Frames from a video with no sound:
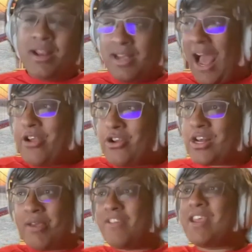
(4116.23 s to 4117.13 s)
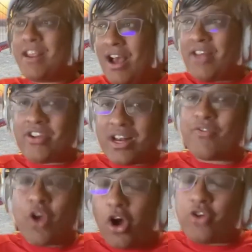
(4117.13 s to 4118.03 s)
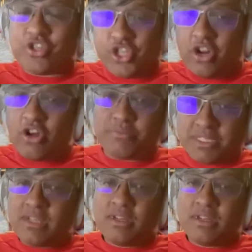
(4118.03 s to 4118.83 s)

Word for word: Now you're gonna they're gonna give you 100 genomes.